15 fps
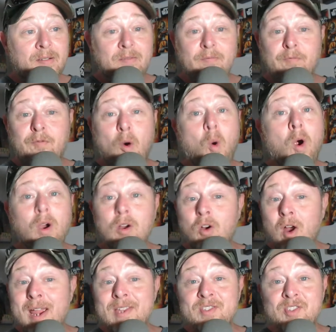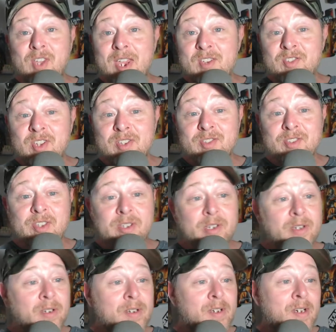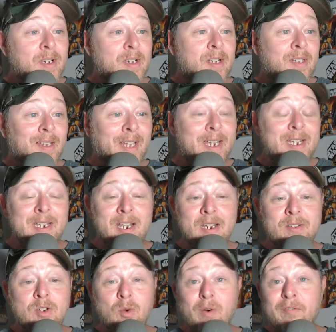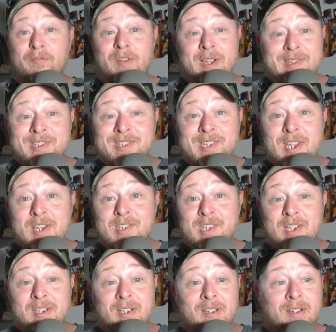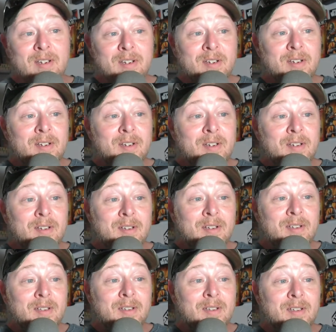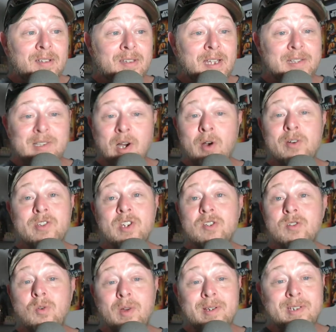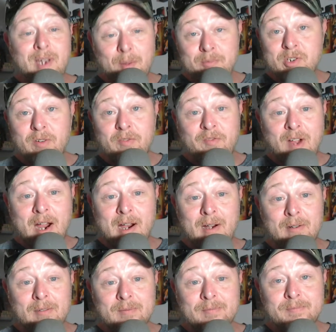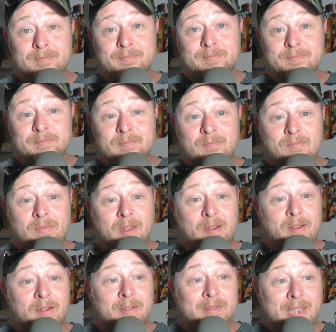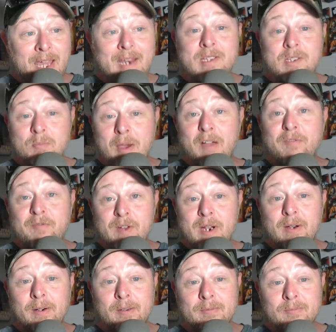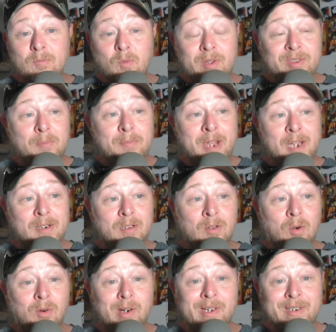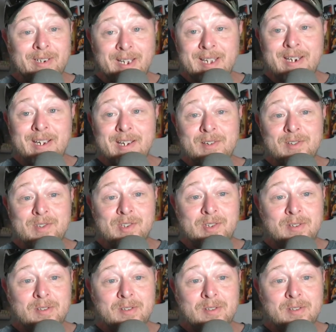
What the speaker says: 4 great seasons leading into a 5th season that turns into a dumpster fire. That is my fear with The Mandalorian. It is.